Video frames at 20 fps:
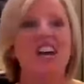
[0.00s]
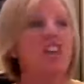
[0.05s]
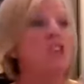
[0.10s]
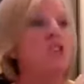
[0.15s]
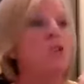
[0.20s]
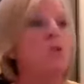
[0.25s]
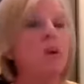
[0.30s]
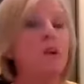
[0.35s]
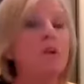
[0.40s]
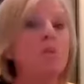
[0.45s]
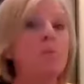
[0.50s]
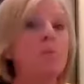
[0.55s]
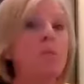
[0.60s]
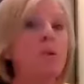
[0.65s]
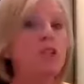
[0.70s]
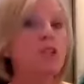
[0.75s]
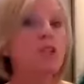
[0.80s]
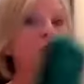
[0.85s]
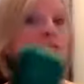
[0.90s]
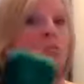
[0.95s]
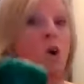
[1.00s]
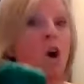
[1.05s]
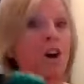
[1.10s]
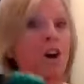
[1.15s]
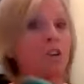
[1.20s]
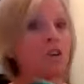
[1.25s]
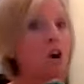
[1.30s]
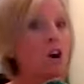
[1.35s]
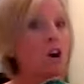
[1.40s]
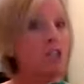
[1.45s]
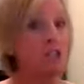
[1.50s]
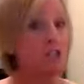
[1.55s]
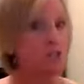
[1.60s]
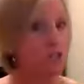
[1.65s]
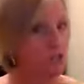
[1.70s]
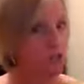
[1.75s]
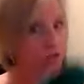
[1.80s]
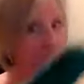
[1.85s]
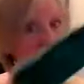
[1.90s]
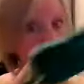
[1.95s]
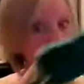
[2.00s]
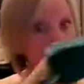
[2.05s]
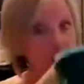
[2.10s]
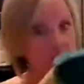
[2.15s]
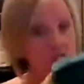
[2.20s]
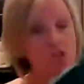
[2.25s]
You can put your water on your surface.